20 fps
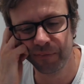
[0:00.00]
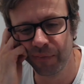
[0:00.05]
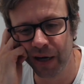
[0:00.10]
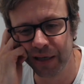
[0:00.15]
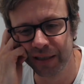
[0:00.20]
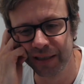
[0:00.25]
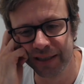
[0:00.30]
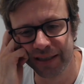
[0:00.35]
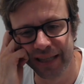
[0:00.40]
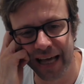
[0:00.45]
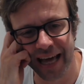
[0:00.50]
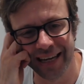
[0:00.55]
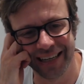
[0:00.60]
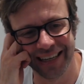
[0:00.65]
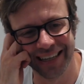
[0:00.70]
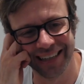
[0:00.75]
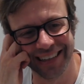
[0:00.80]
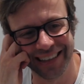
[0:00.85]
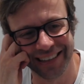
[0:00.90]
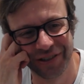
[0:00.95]

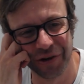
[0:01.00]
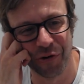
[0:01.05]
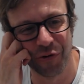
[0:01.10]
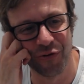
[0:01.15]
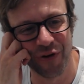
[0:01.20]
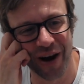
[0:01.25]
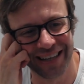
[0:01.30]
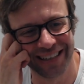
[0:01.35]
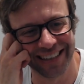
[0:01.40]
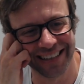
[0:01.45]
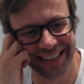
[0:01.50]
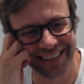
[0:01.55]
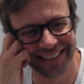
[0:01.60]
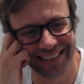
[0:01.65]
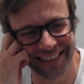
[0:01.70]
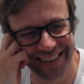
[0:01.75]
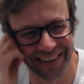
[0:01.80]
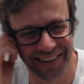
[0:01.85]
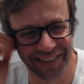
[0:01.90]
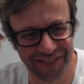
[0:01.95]
understanding, it's already
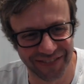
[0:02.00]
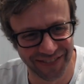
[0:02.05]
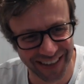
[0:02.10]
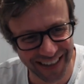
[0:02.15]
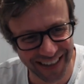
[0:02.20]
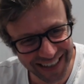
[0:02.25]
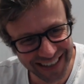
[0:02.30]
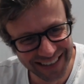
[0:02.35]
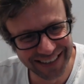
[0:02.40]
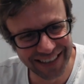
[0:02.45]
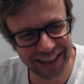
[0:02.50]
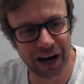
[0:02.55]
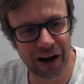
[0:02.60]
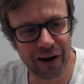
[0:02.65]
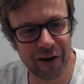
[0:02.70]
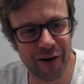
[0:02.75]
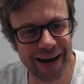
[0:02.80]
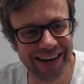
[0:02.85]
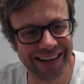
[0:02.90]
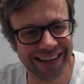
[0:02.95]
kind of
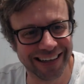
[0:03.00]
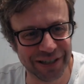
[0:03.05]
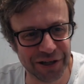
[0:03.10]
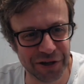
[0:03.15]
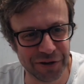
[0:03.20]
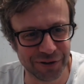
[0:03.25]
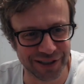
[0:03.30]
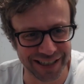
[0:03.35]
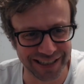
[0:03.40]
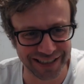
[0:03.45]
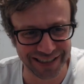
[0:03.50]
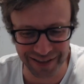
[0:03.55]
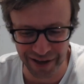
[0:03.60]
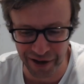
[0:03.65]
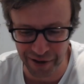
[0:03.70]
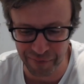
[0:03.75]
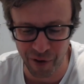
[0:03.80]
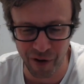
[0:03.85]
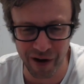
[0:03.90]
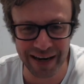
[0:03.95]
declining yeah. in usage,
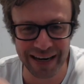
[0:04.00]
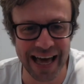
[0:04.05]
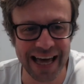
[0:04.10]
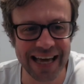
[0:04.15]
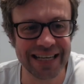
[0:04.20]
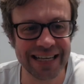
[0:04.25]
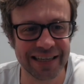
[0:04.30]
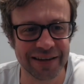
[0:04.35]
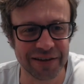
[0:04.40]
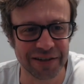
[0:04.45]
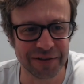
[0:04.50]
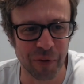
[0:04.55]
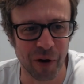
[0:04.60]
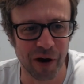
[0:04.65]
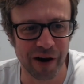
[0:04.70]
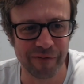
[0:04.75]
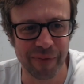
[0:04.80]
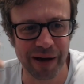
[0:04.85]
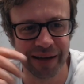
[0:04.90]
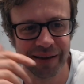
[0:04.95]
so my laziness
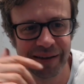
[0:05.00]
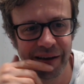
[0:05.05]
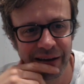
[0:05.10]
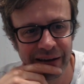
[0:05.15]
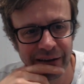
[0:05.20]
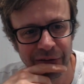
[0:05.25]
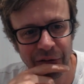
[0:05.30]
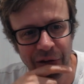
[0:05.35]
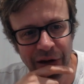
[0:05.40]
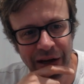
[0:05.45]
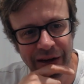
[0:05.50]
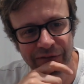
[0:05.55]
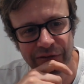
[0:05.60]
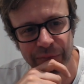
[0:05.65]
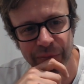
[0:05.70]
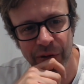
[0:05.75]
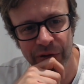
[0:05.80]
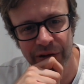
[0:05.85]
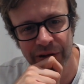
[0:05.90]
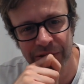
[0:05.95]
might have meant that I don't yeah. want to
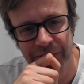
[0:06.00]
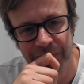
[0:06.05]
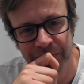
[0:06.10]
bother.